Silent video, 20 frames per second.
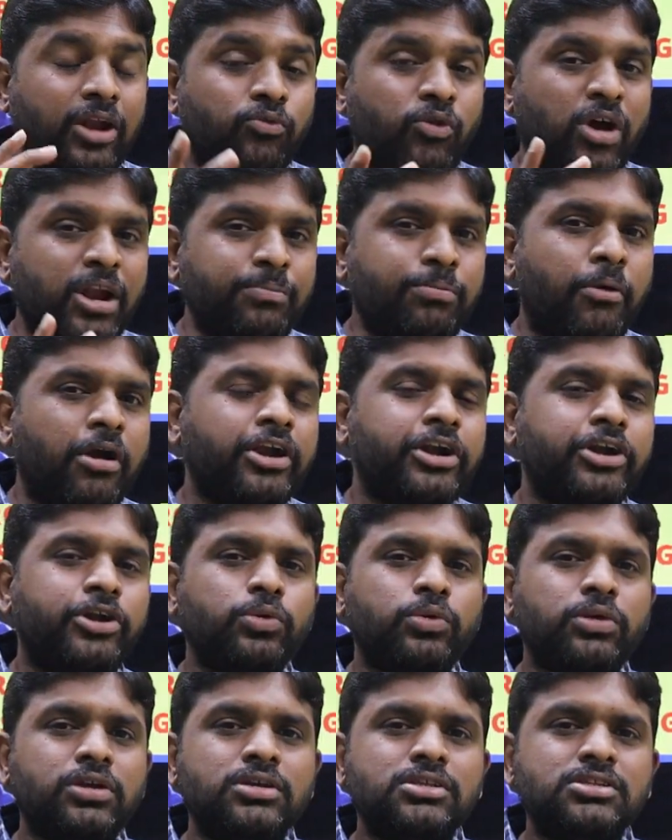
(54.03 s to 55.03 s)
and
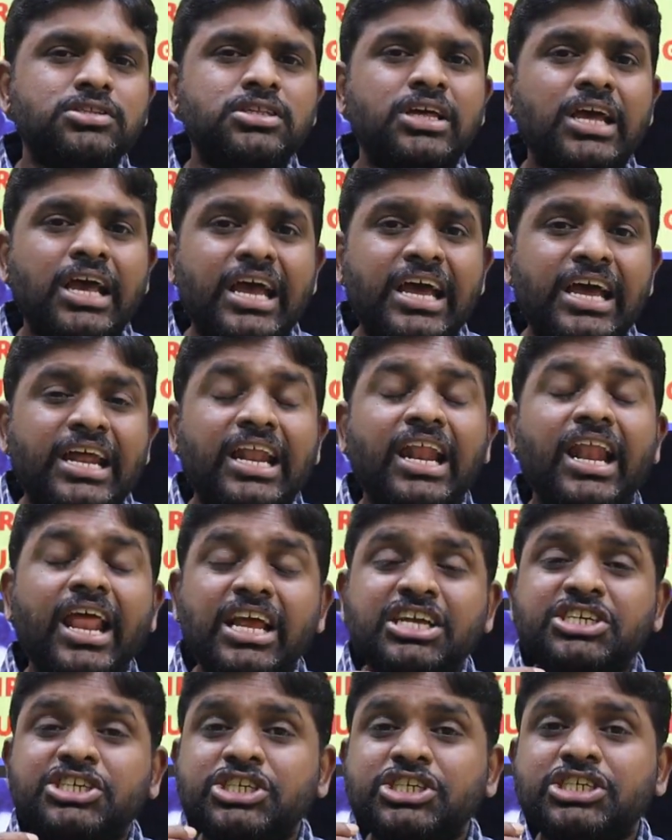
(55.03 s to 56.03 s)
1.2 is
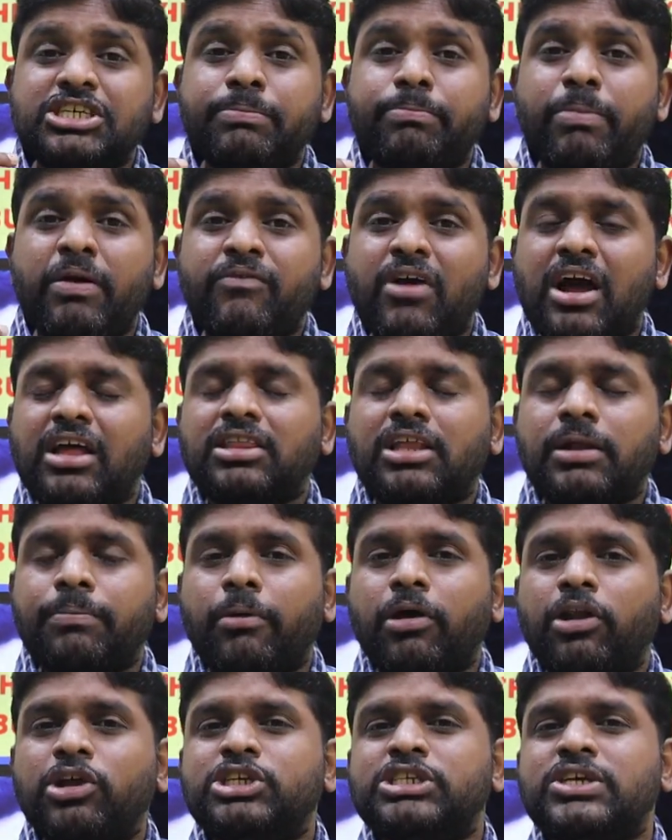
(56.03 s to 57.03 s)
relationship of
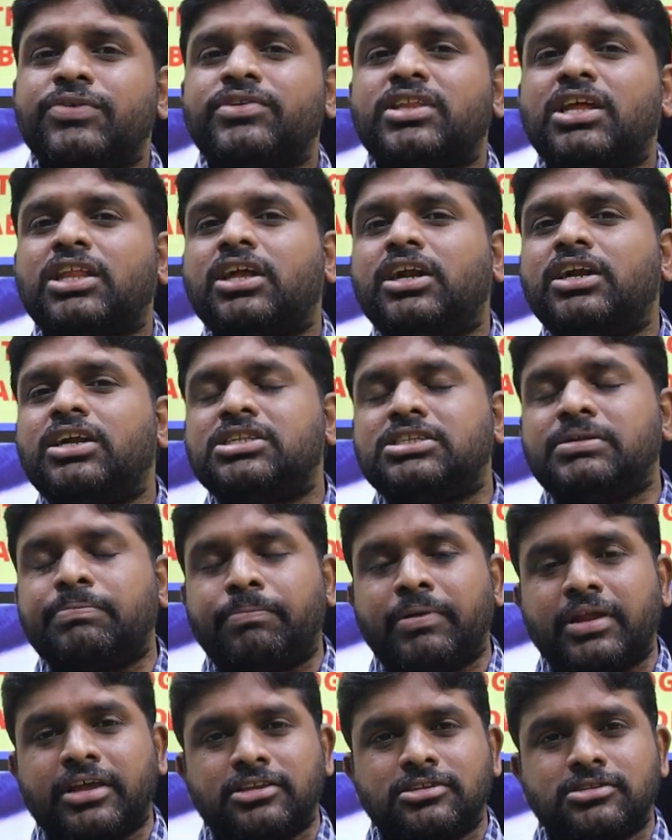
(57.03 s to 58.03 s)
anthropology with other
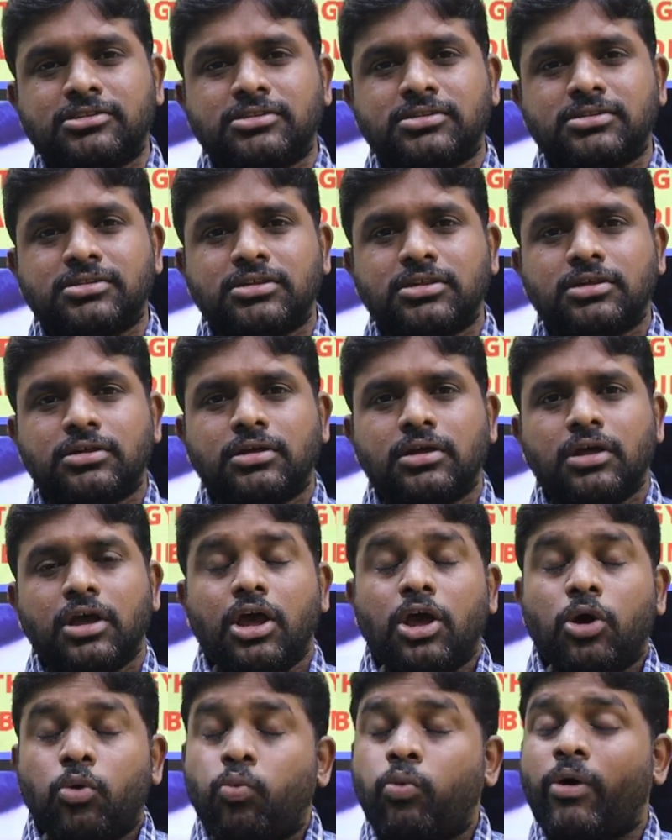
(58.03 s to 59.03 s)
disciplines.
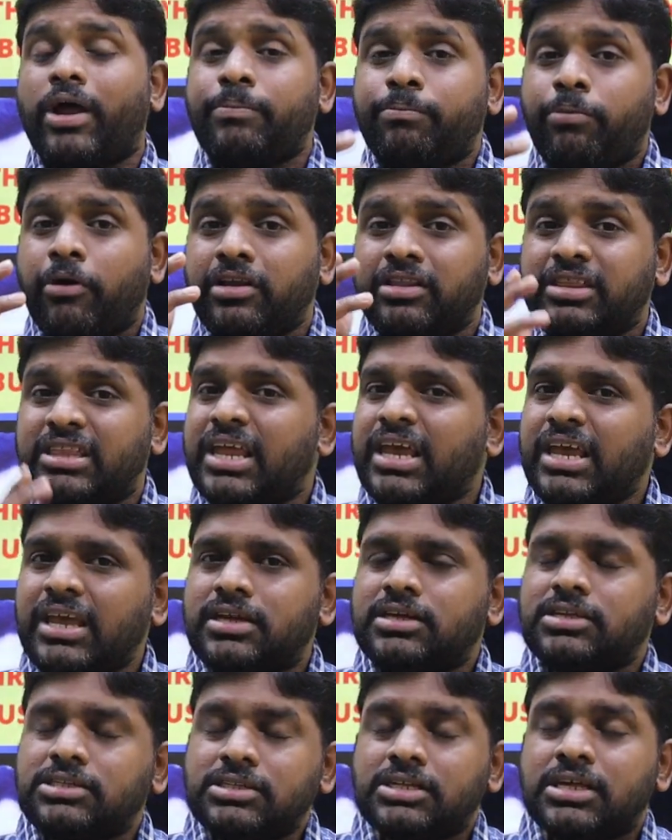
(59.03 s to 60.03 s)
1.3
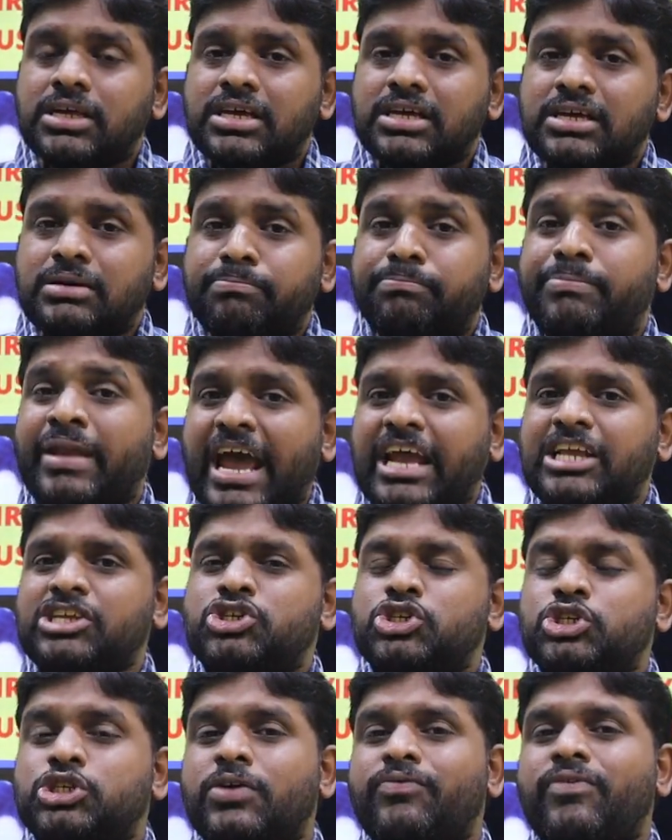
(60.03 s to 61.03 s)
is
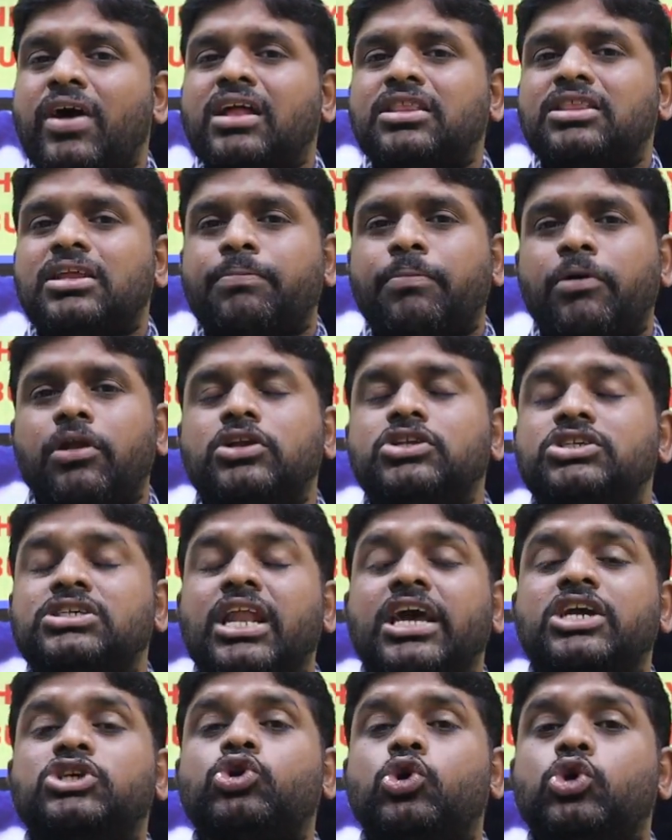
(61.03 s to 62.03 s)
branches of
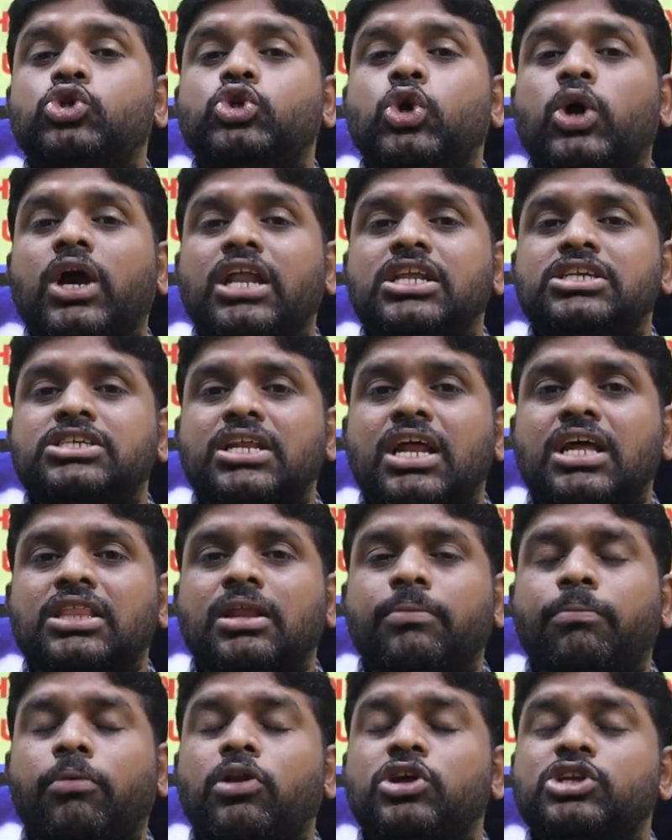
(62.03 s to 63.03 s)
anthropology like socio-cultural
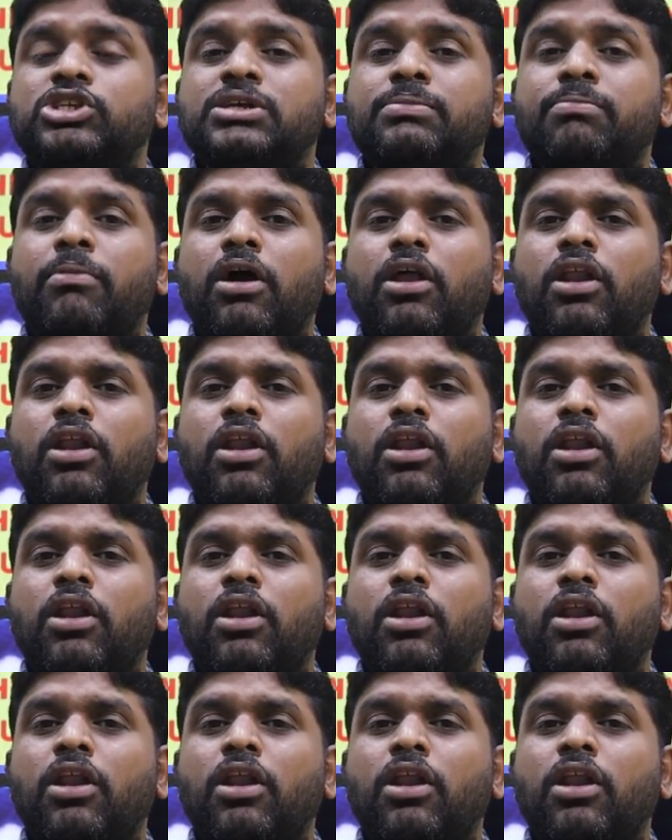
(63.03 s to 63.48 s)
anthropology,